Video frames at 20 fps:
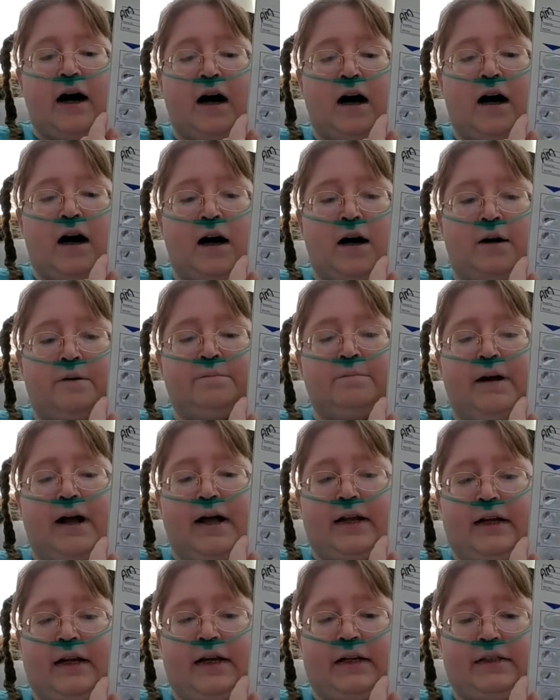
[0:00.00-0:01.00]
And
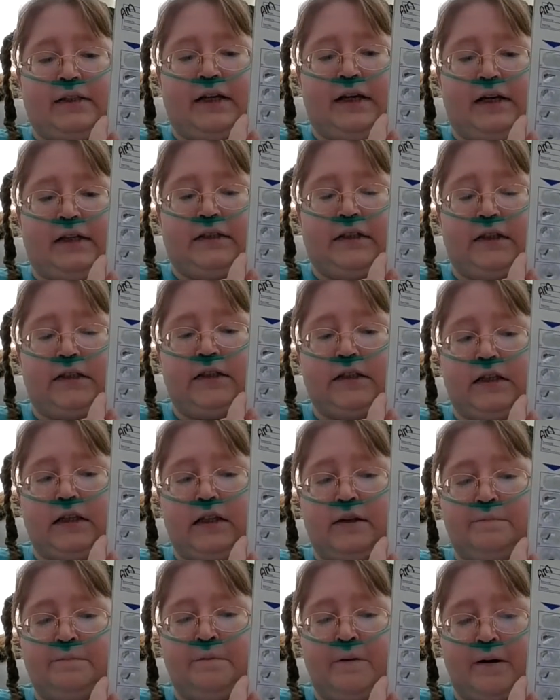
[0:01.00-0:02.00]
I take just in
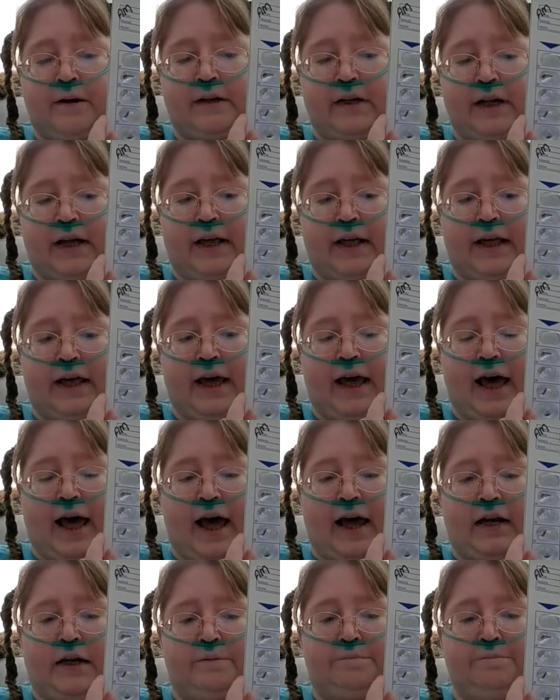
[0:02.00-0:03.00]
the morning,
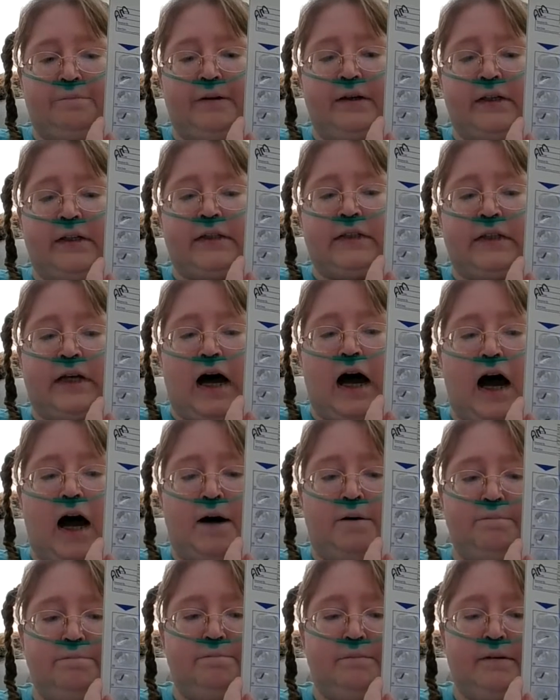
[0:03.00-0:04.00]
and it brings
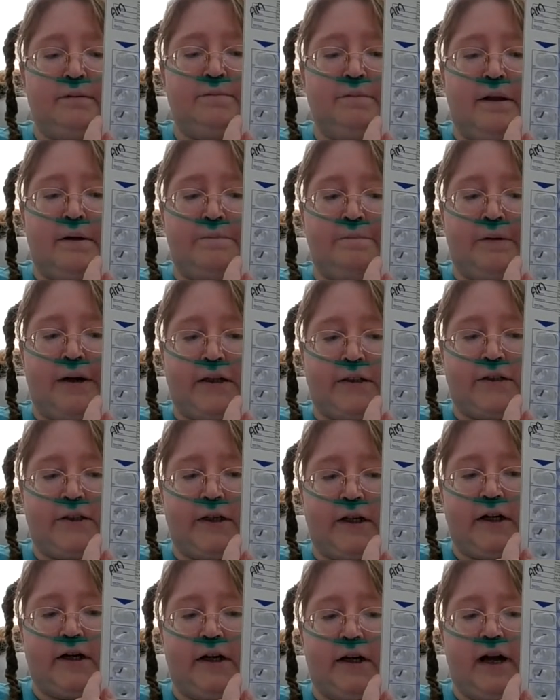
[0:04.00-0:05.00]
up my blood
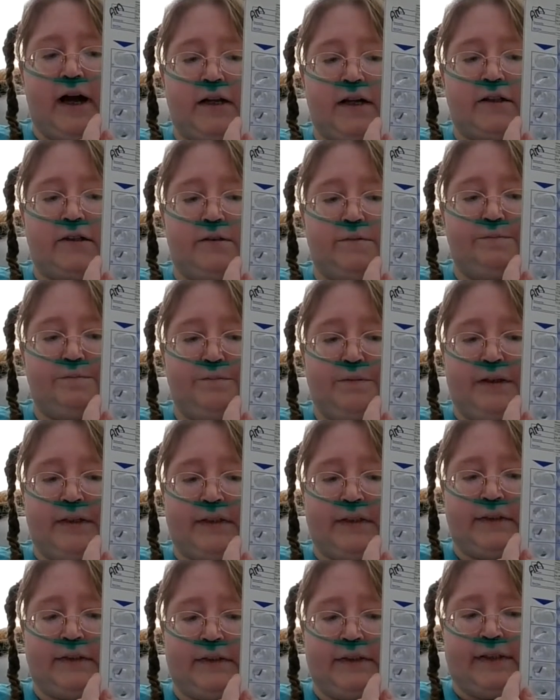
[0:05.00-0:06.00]
pressure and
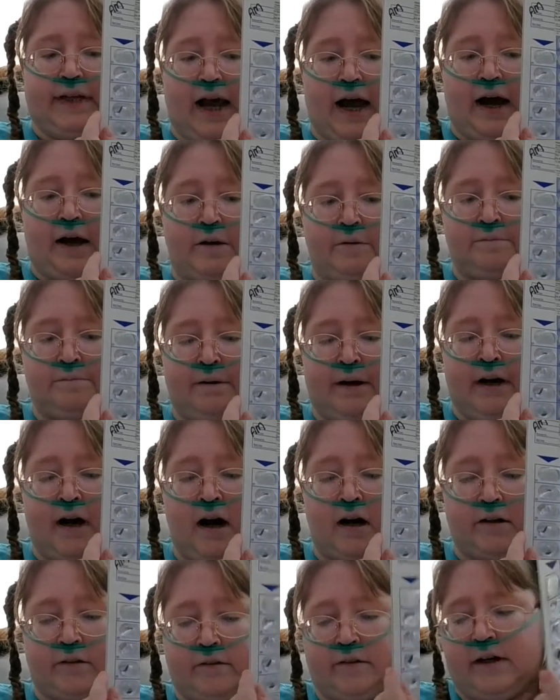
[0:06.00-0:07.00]
brings down my
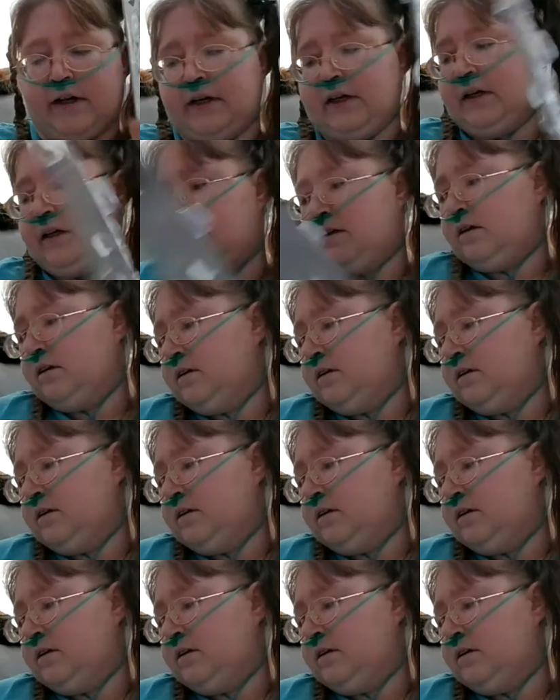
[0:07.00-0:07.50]
heart rate.